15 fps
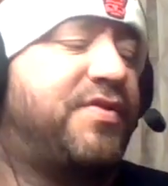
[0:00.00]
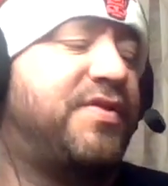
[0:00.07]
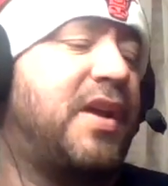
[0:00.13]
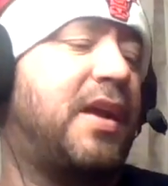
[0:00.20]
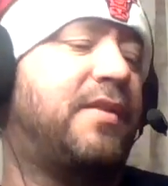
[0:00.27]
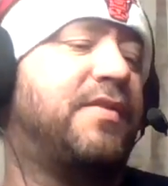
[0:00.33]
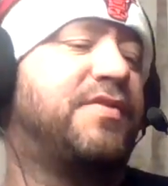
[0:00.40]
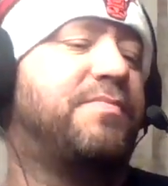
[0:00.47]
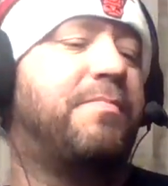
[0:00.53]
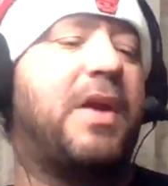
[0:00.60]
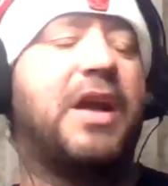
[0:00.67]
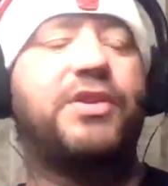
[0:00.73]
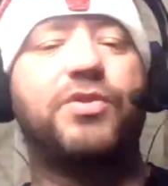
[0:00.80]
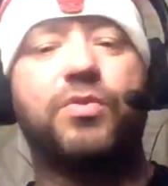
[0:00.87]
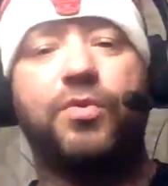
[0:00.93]
Santa's
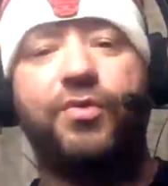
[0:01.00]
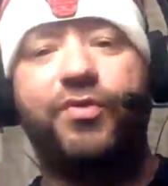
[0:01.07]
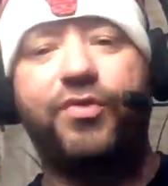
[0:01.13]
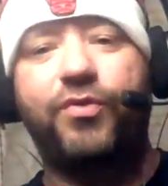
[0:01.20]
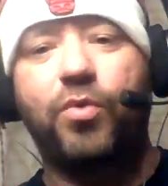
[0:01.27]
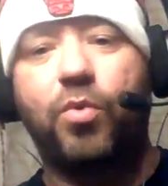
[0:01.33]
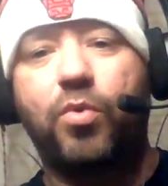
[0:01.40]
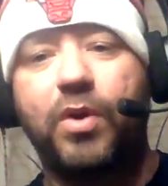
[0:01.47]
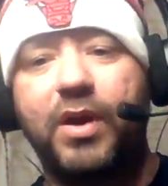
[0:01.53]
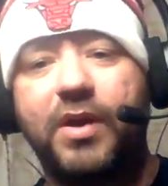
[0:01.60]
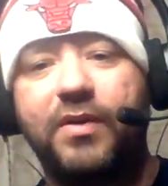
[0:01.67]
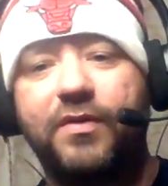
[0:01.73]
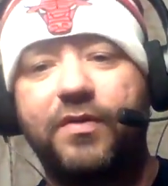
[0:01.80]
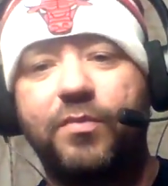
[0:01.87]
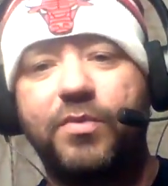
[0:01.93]
Magical
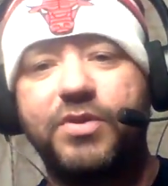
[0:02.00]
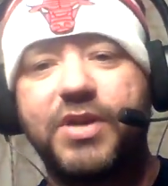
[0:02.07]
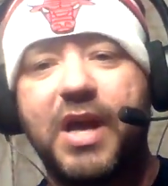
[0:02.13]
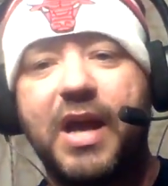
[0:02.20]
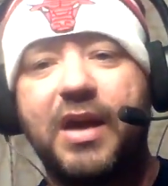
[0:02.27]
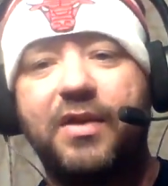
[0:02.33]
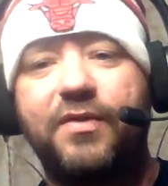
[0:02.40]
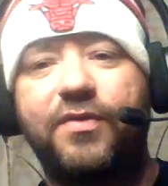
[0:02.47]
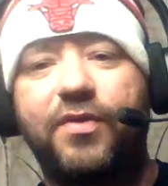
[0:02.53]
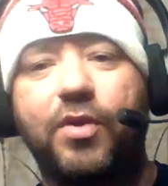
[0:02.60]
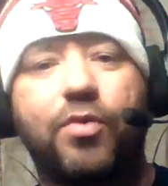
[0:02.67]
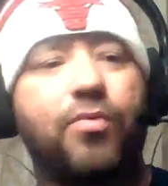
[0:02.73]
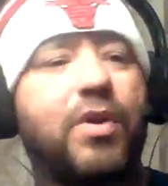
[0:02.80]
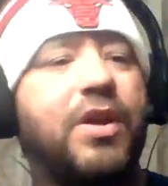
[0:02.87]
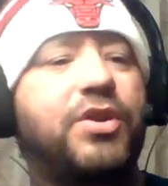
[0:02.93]
Stories, which has The
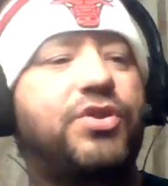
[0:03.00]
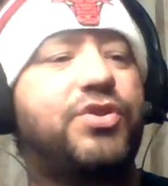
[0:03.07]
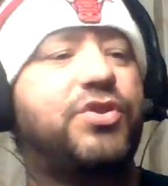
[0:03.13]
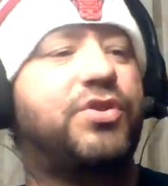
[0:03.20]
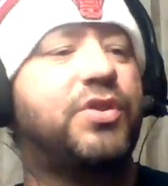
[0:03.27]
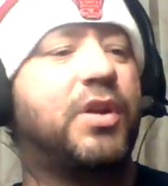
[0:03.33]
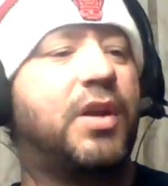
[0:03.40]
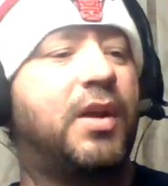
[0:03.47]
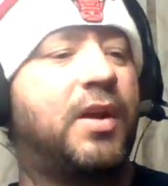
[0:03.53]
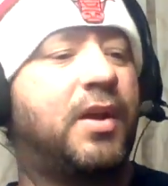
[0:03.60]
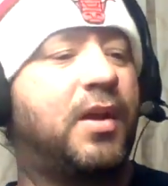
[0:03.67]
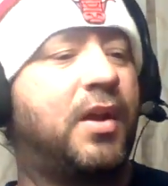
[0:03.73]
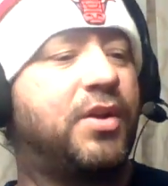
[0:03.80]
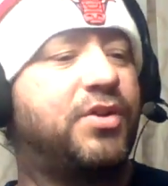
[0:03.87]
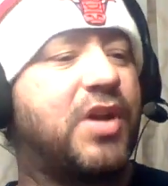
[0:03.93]
Grinch,
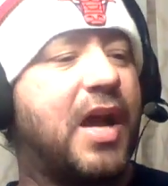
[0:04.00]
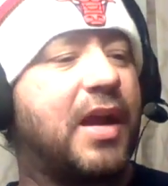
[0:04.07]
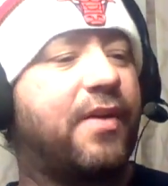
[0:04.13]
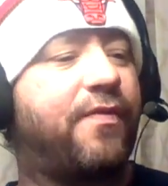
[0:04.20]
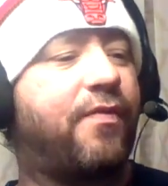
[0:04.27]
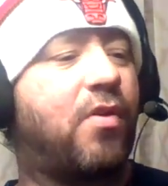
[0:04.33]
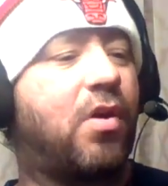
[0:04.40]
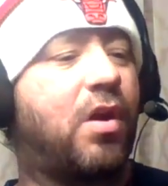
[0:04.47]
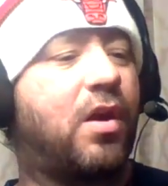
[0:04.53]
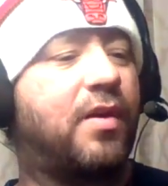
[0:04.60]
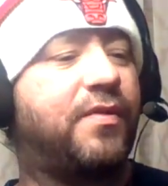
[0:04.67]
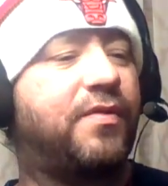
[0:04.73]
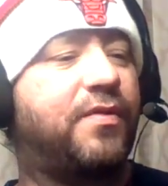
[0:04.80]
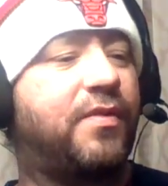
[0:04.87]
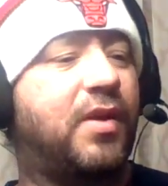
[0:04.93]
Jack
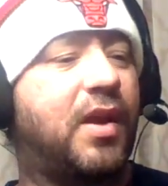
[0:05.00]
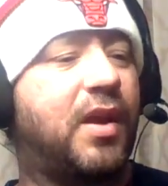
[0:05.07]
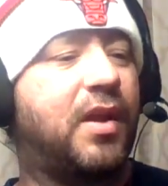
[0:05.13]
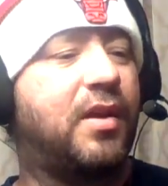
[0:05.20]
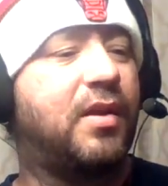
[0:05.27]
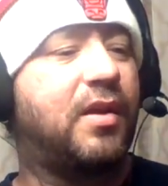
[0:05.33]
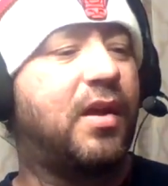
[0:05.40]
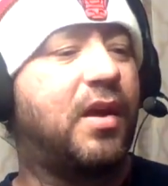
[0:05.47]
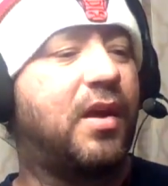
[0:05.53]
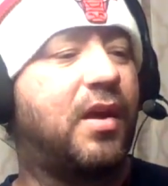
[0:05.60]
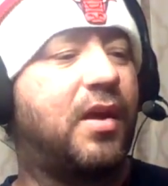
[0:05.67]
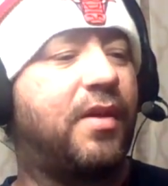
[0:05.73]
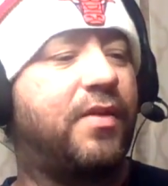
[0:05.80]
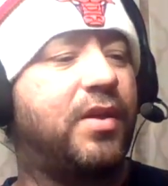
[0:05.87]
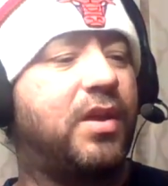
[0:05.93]
Frost, and
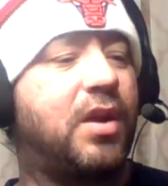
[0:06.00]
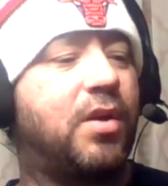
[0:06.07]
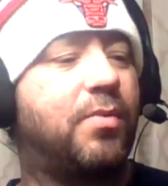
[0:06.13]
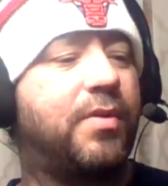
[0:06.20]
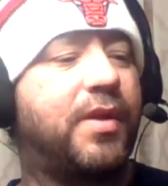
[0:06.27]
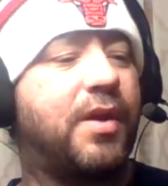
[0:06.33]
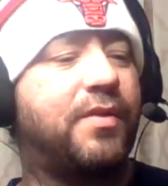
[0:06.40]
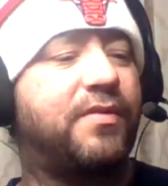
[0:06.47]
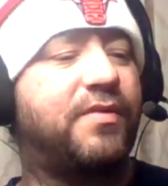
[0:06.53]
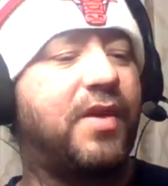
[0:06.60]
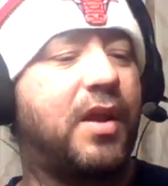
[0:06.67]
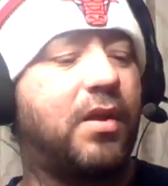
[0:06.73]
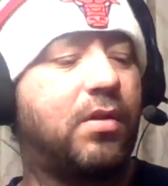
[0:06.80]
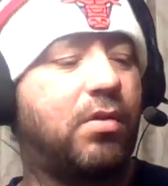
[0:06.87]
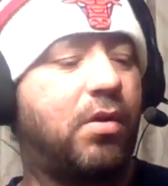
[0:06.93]
The Year Without
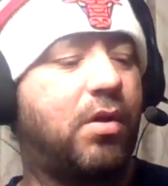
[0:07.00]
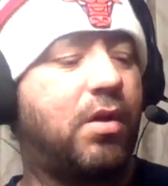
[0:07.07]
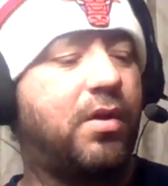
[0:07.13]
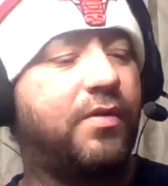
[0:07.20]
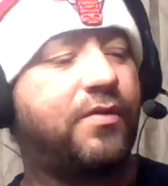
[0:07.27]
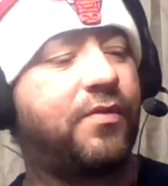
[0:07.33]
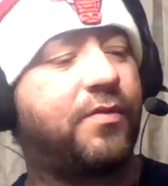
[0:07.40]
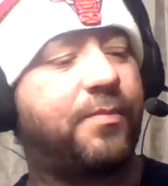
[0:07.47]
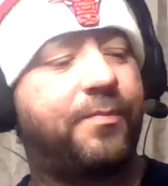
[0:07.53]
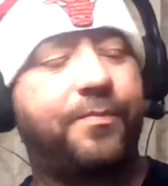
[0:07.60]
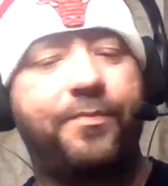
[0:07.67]
Santa Claus.